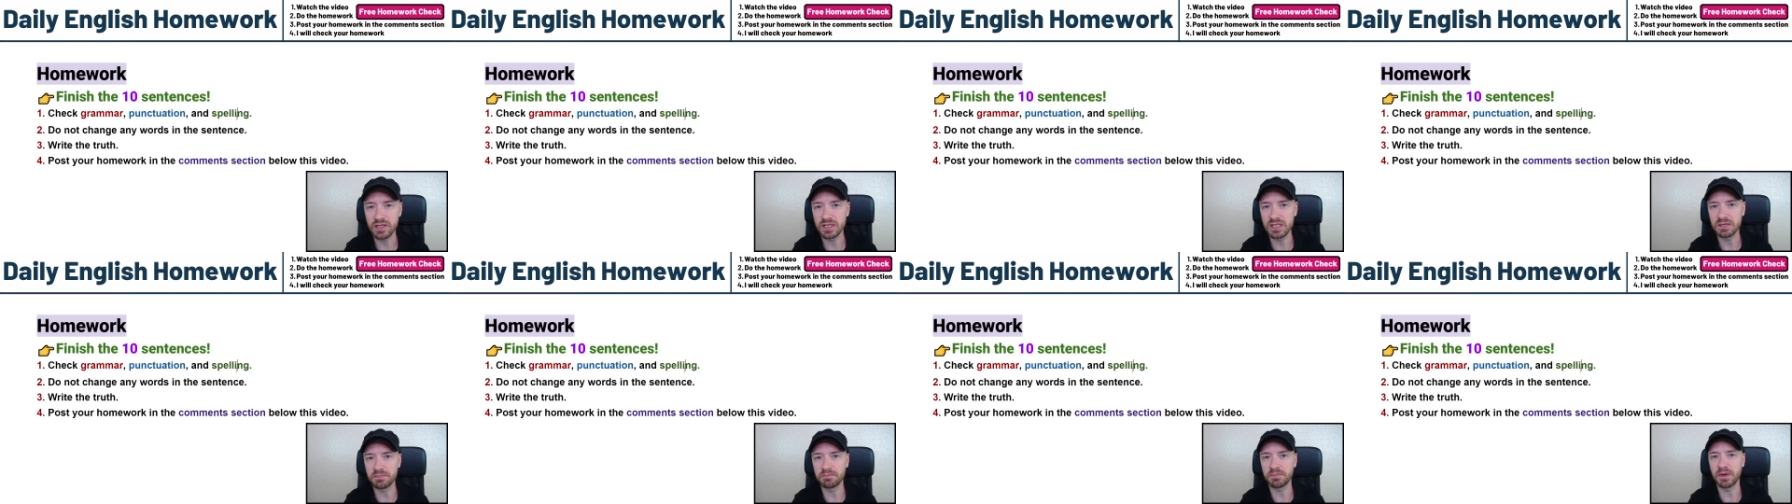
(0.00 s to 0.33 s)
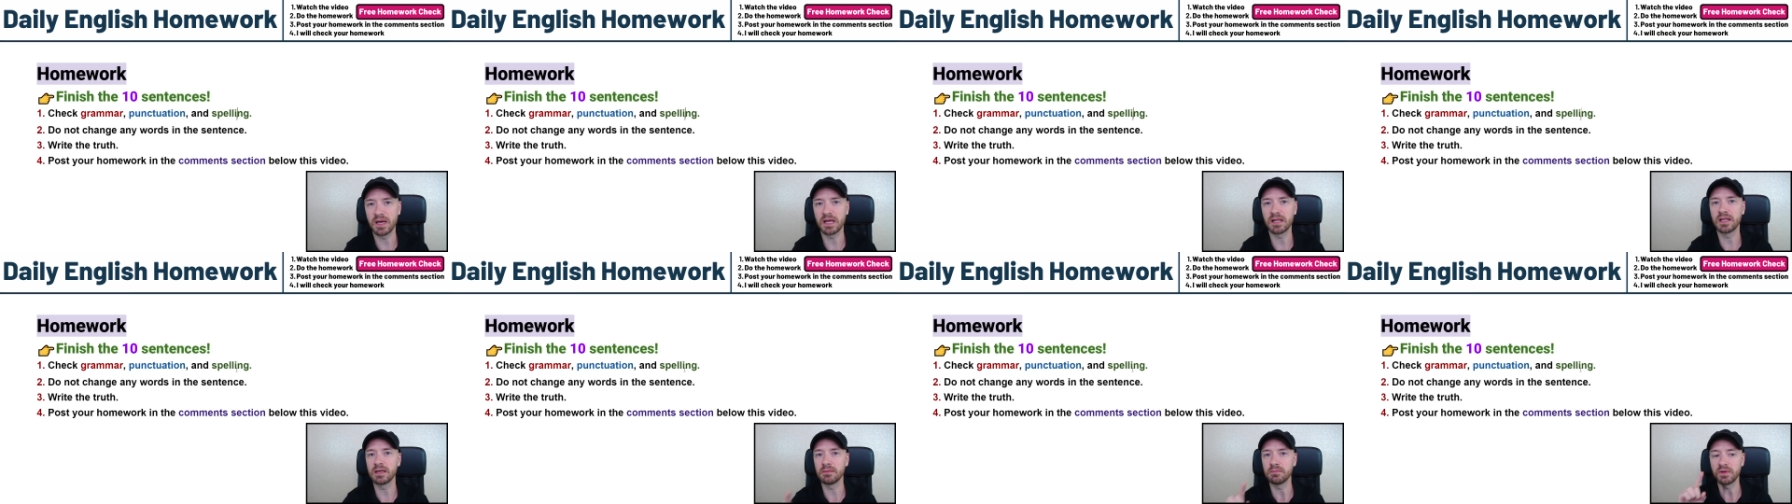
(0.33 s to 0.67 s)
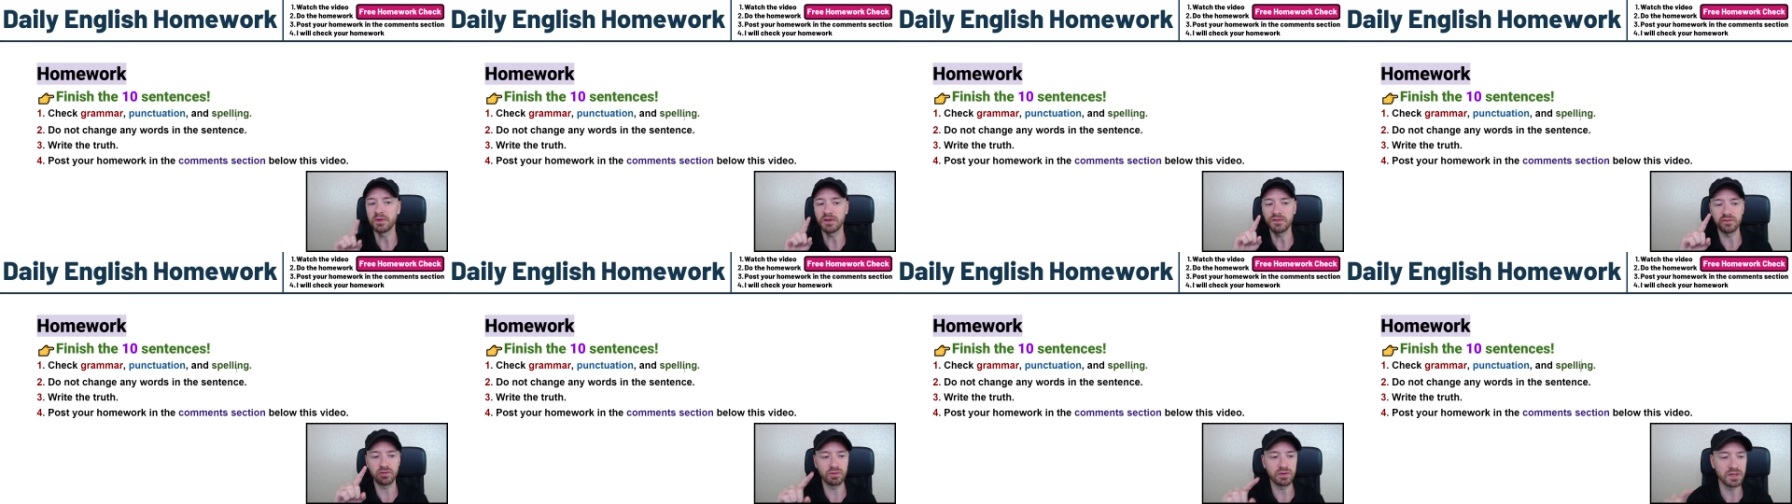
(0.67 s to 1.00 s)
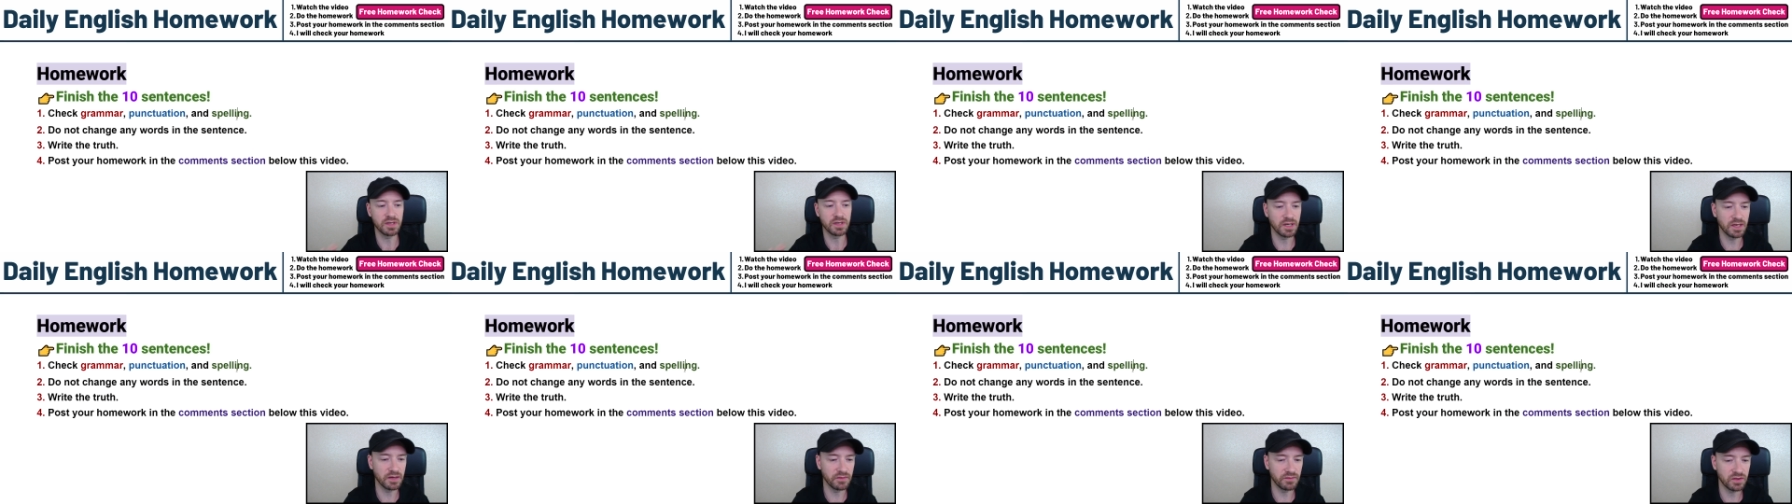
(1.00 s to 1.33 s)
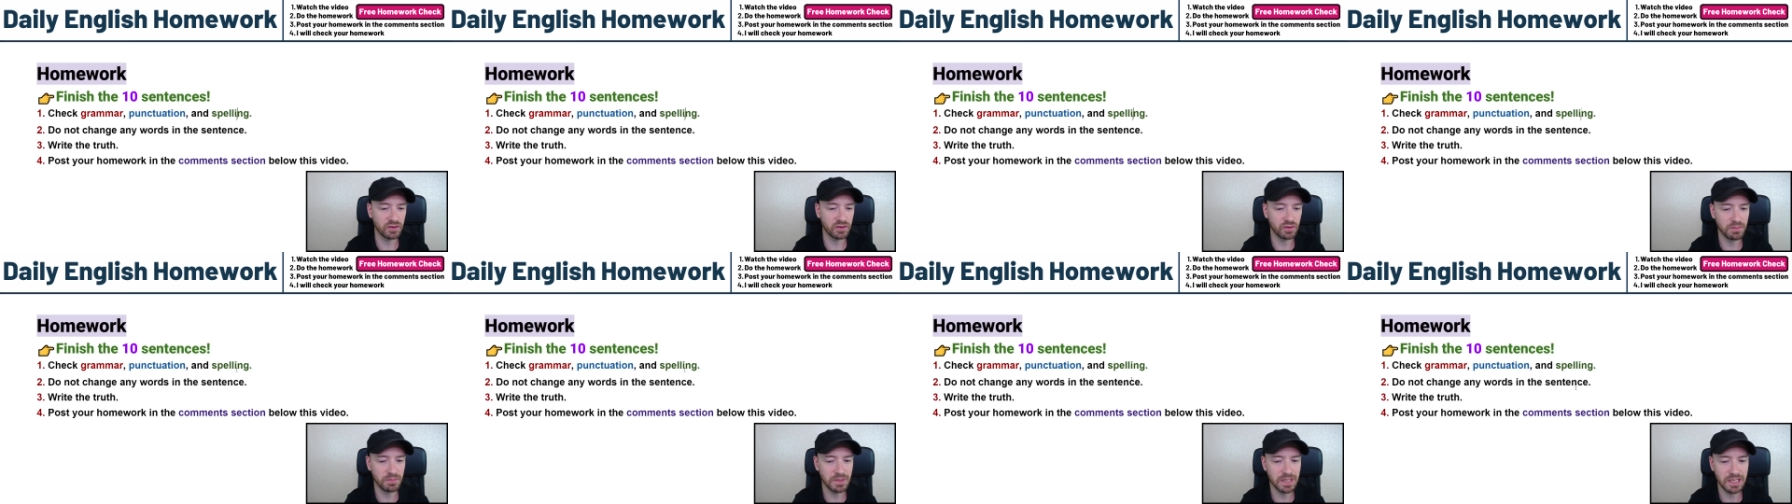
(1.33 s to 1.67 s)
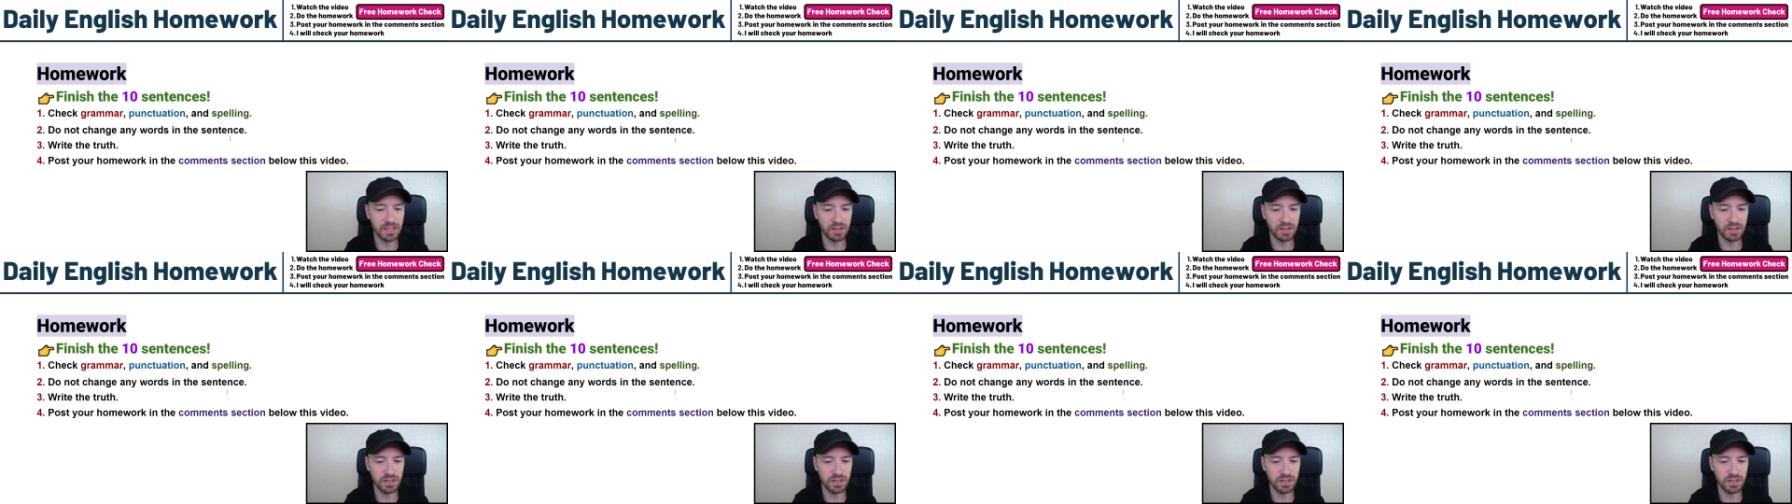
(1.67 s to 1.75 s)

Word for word: spelling before you give it to me.